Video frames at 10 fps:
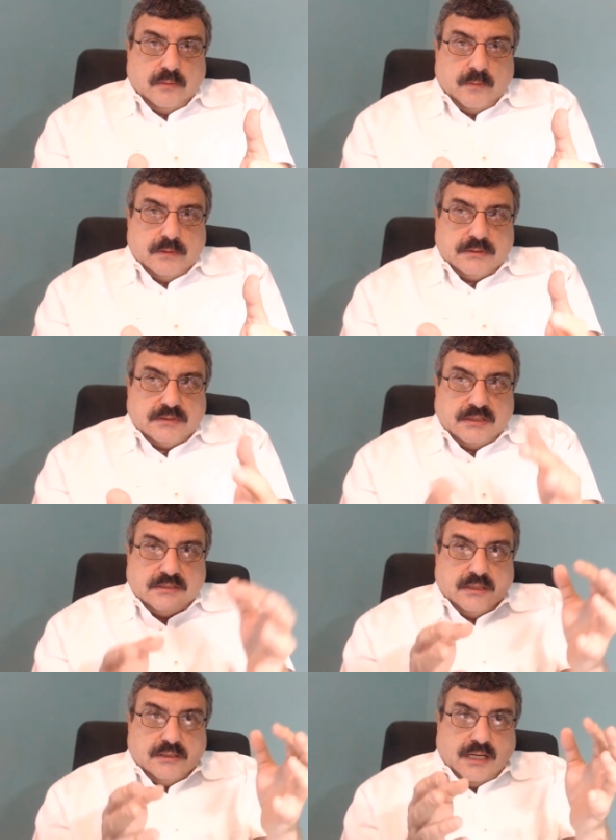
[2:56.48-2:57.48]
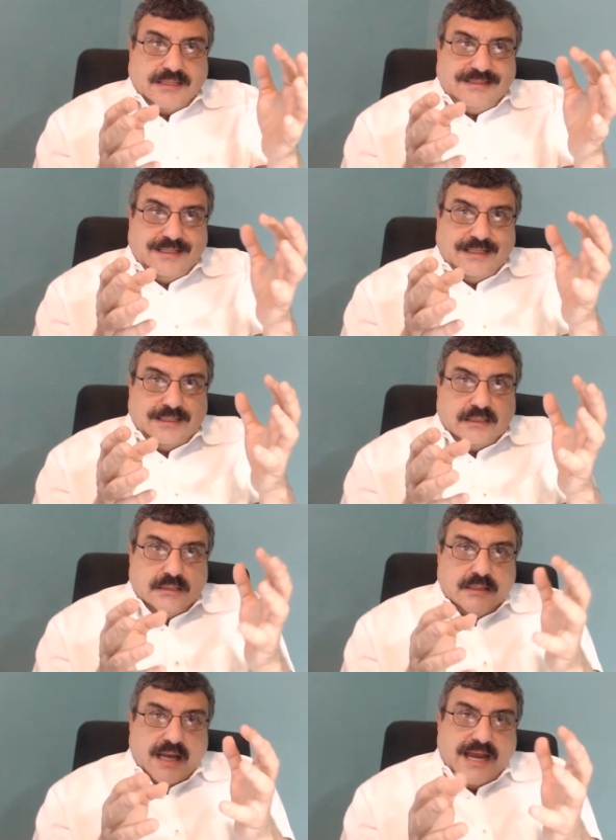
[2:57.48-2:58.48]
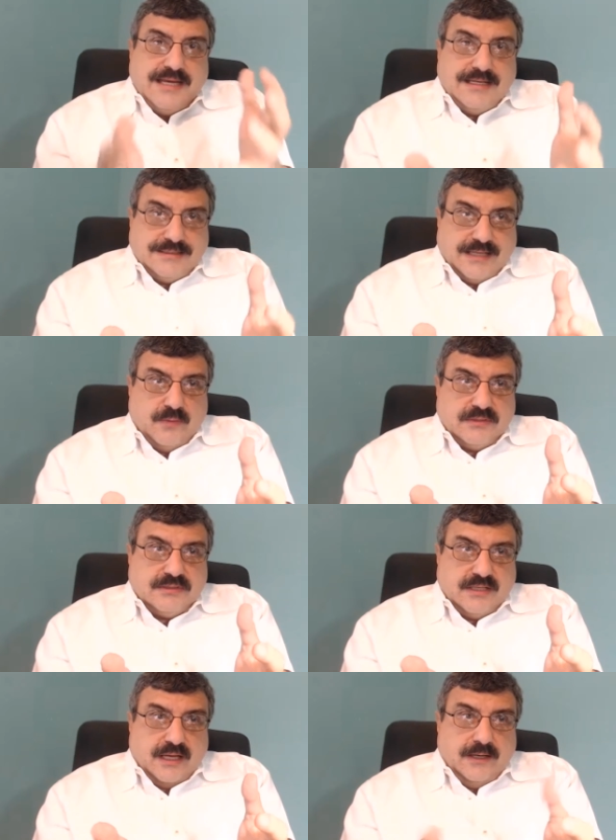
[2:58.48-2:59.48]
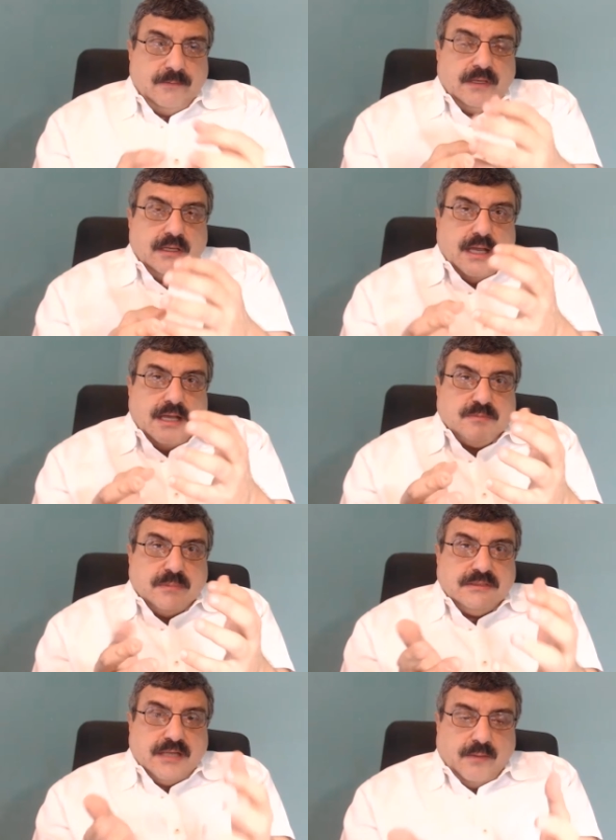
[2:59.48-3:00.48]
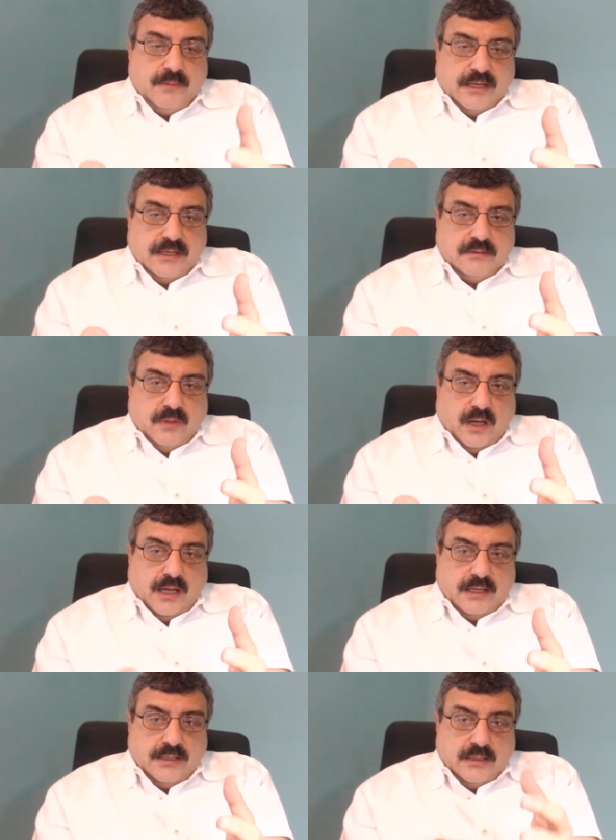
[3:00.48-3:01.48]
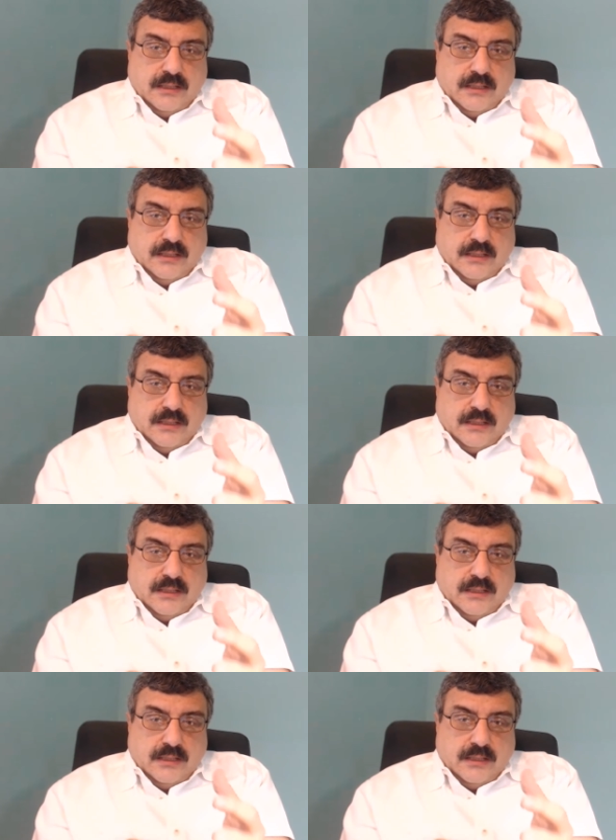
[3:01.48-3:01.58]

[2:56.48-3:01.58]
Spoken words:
since the 1980s, I would say, has been dominated by